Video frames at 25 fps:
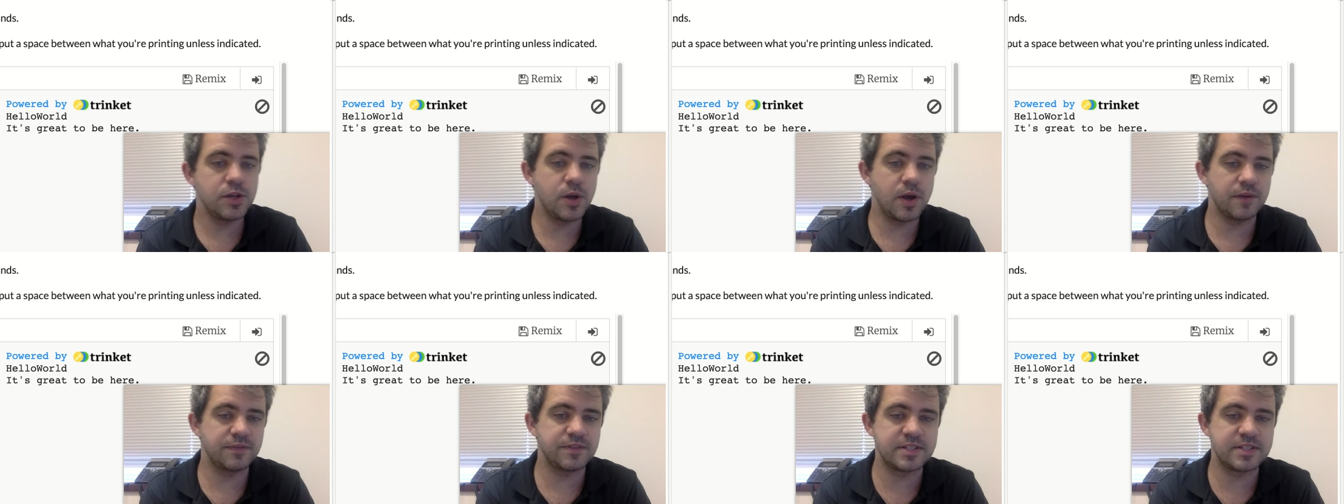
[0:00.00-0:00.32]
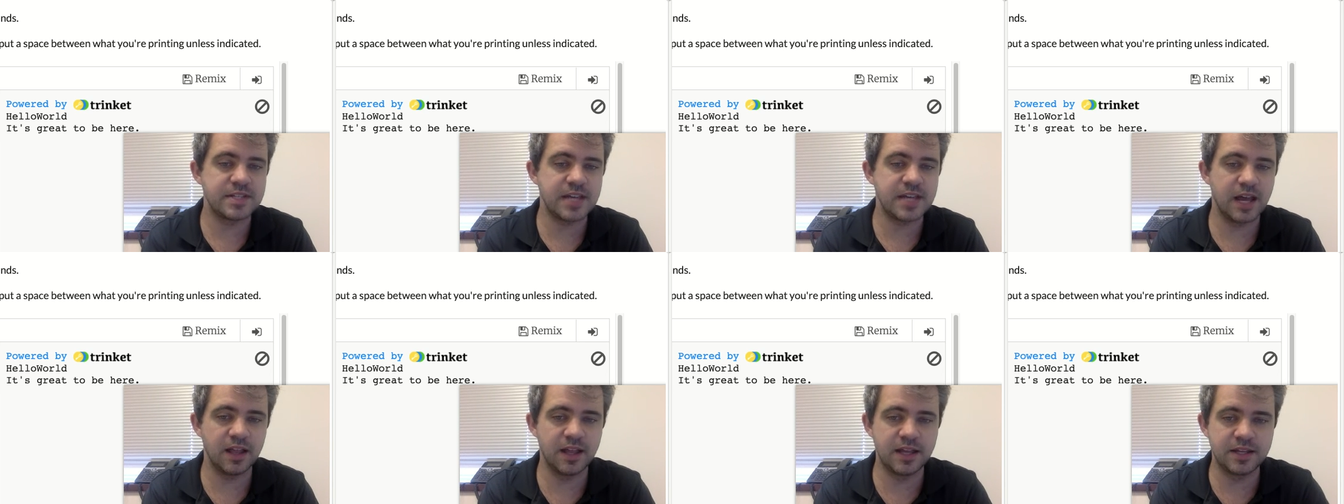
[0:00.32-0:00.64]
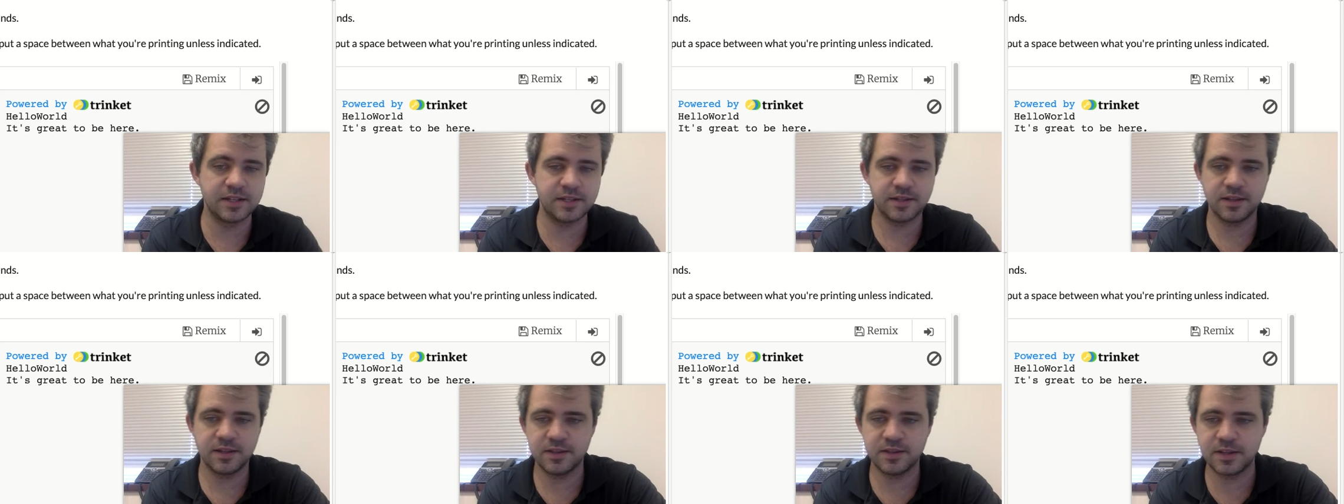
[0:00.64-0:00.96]
You have to tell
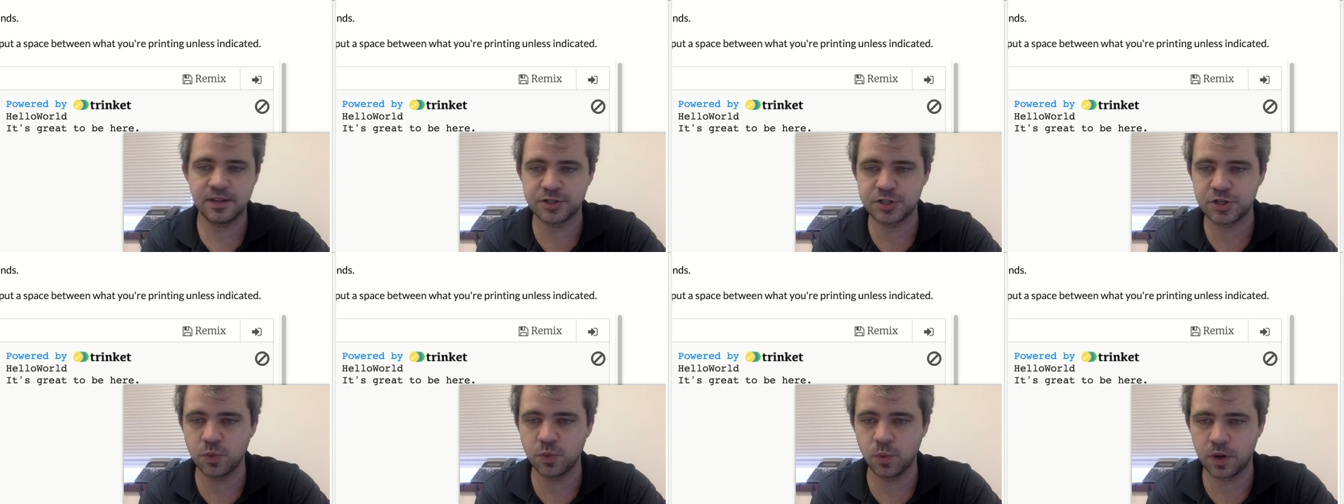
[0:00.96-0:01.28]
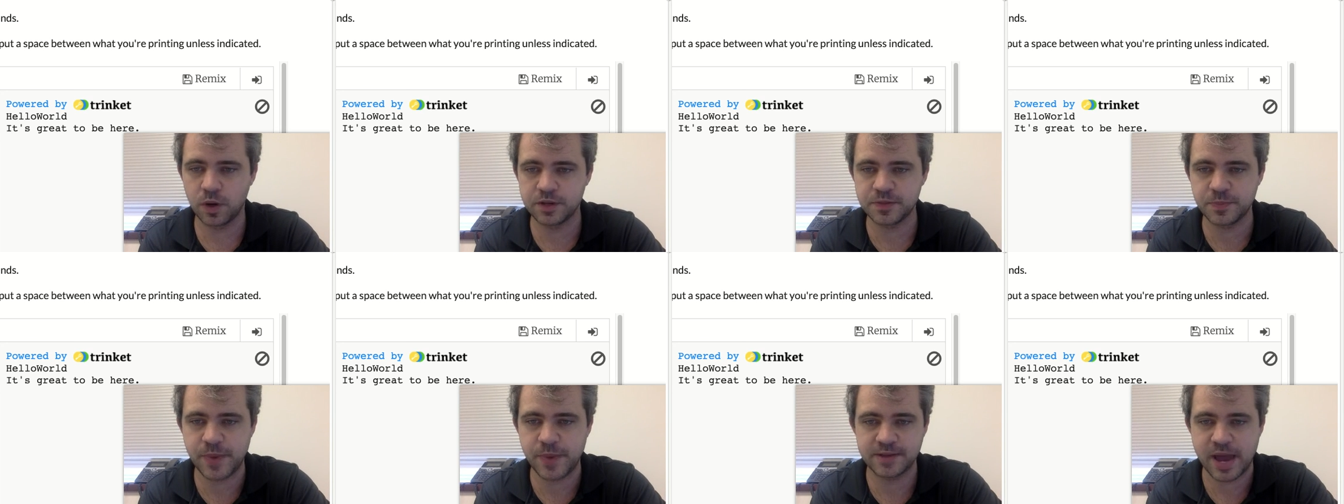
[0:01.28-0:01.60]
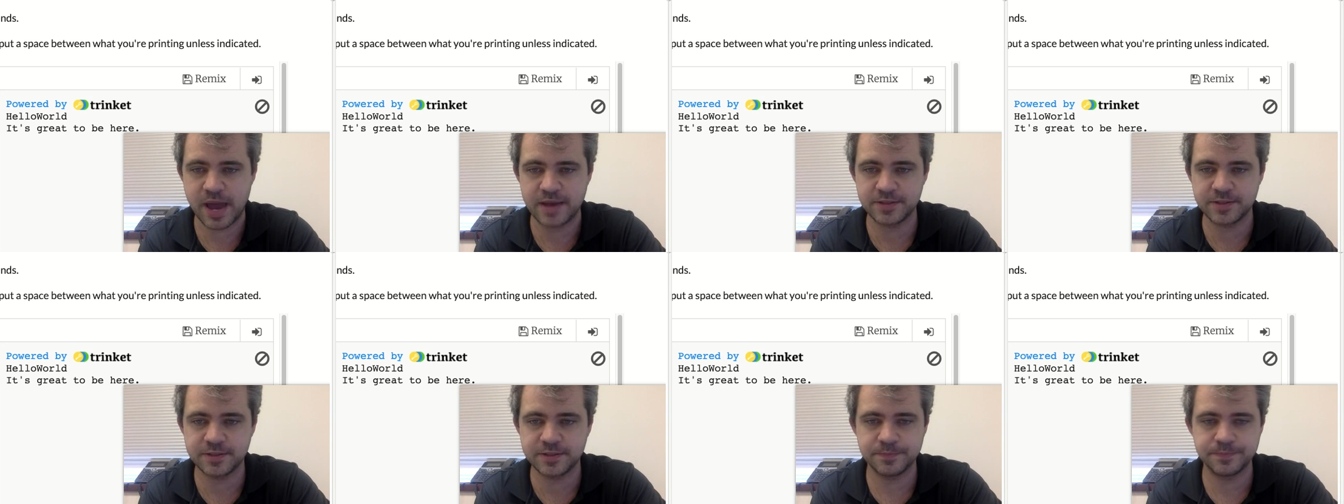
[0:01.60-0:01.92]
it that you want a
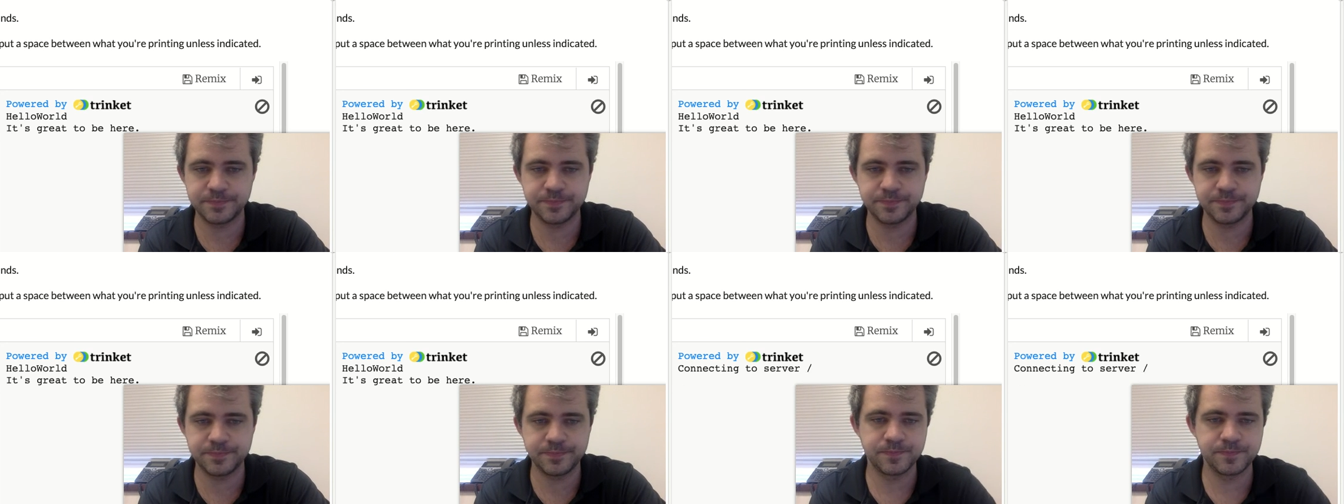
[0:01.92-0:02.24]
space.